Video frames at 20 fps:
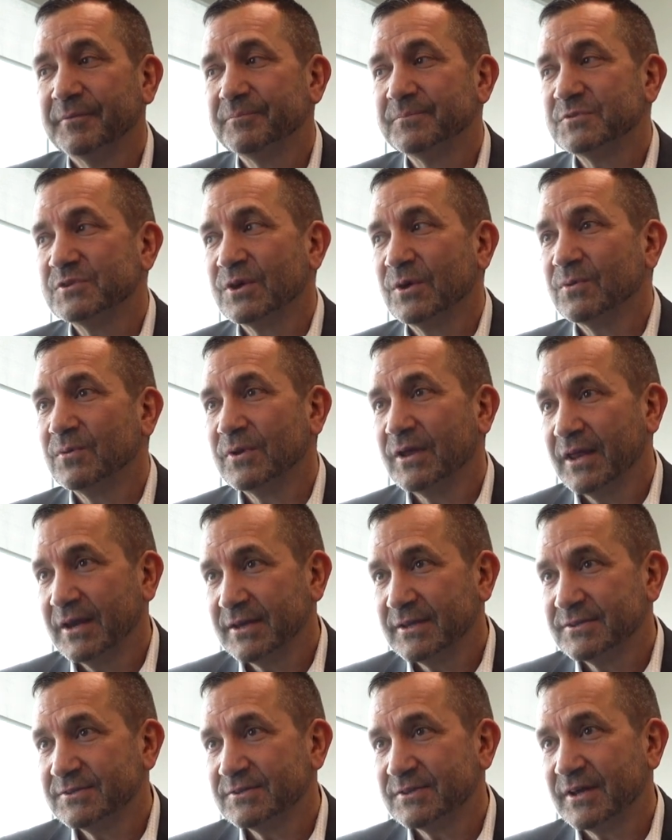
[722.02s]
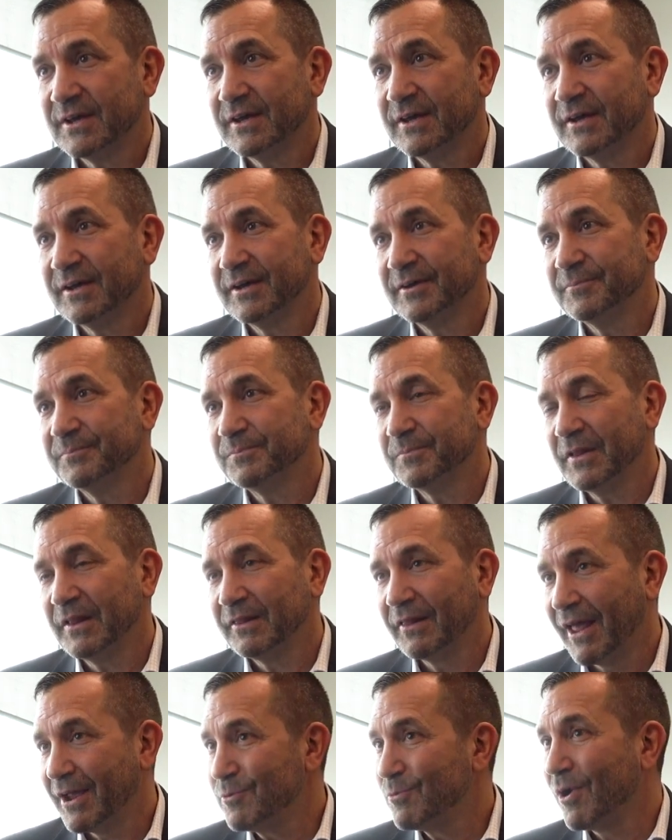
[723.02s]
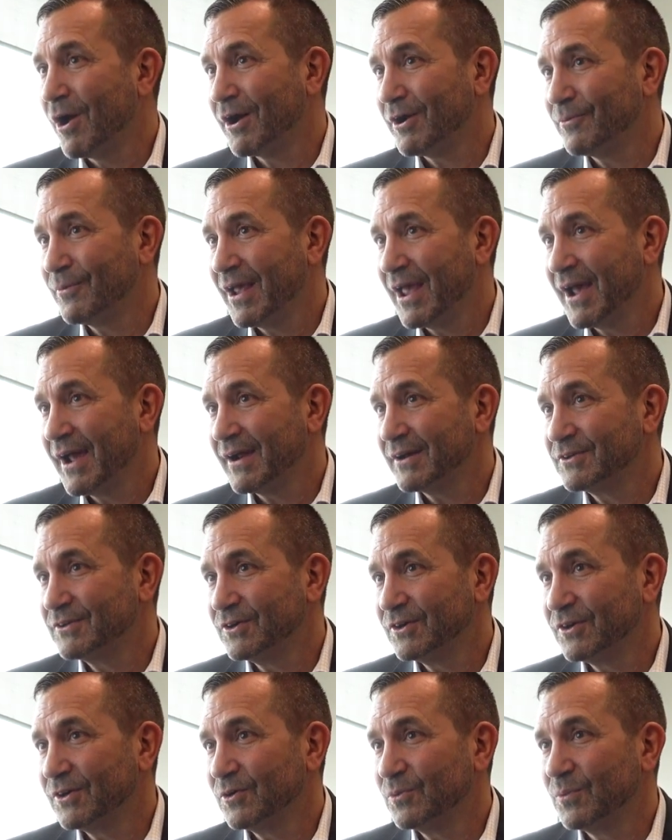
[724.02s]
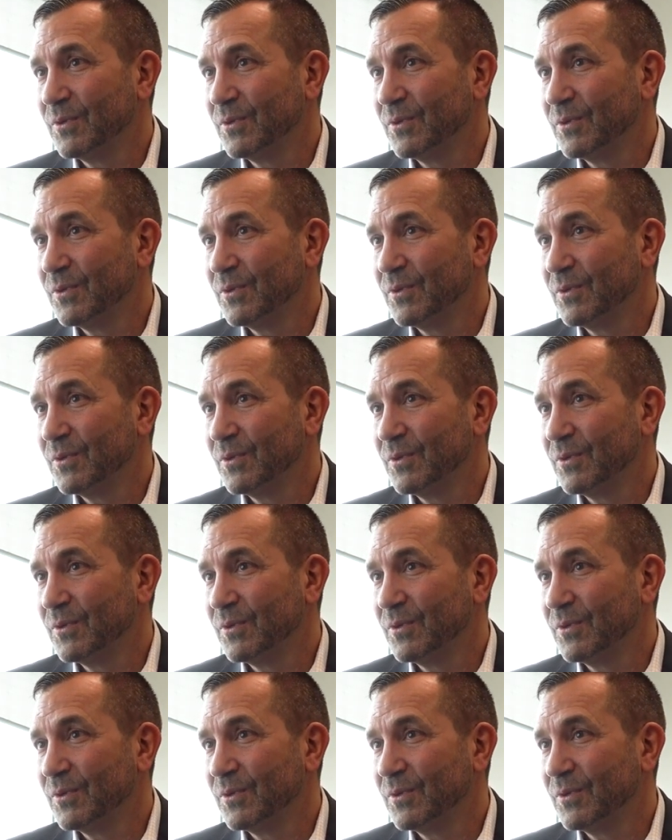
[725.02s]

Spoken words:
So it is a light water reactor.